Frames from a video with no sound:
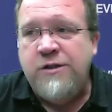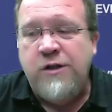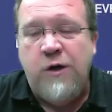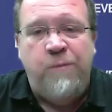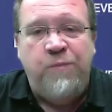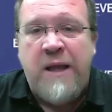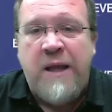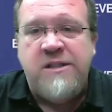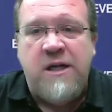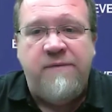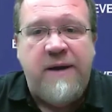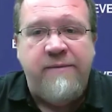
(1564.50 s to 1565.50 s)
so
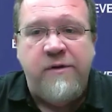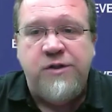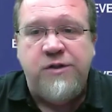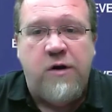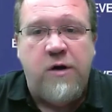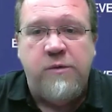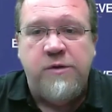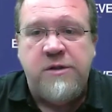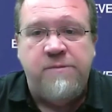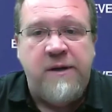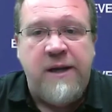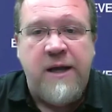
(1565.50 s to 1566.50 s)
instead of having to start with
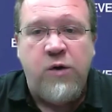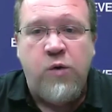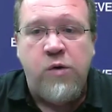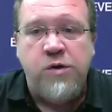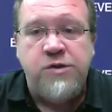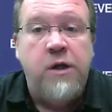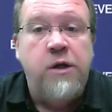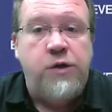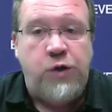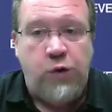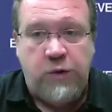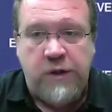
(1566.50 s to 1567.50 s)
something that coarse,
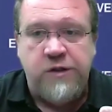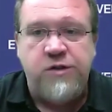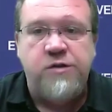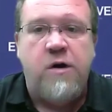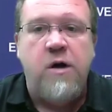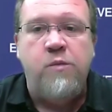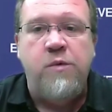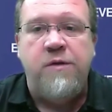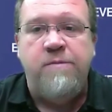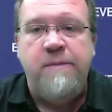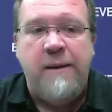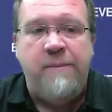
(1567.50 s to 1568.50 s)
you can start with
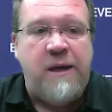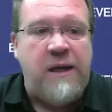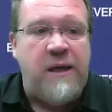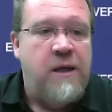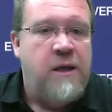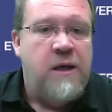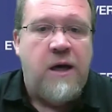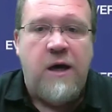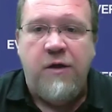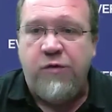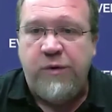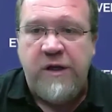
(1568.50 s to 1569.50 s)
maybe a
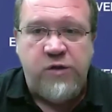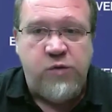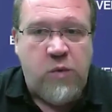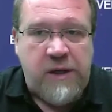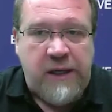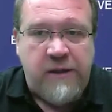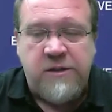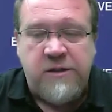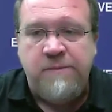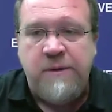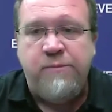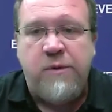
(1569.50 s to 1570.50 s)
320.
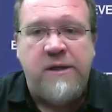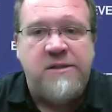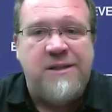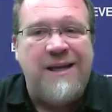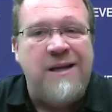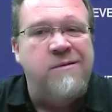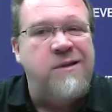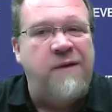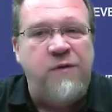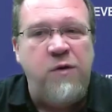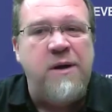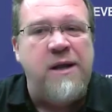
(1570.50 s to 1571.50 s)
Some people, I say,
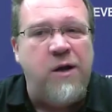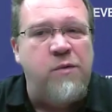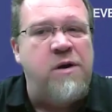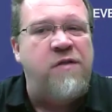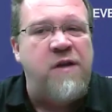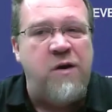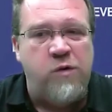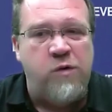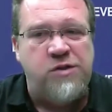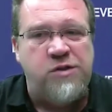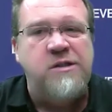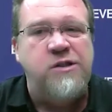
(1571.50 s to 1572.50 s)
if you got to go anything
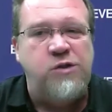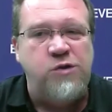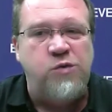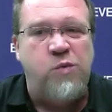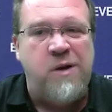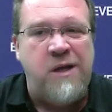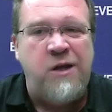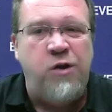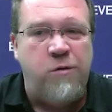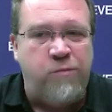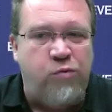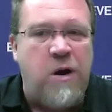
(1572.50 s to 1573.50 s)
coarser than a 220,
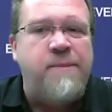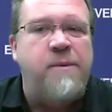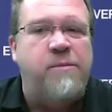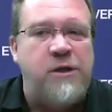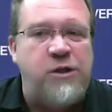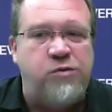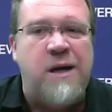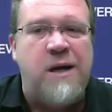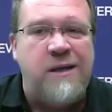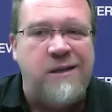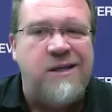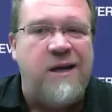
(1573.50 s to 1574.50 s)
you're probably
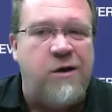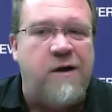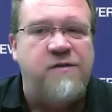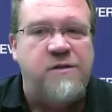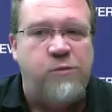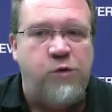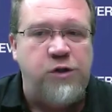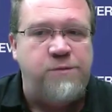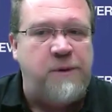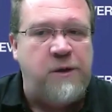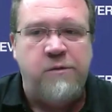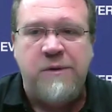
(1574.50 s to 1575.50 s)
trying to take off some orange
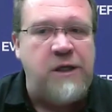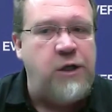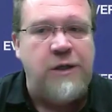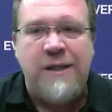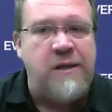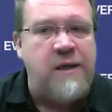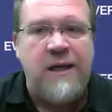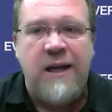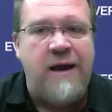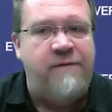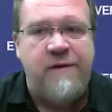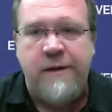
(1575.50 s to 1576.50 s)
peel that you didn't need to
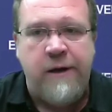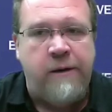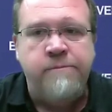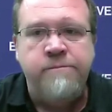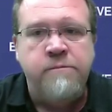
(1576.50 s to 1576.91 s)
have in there.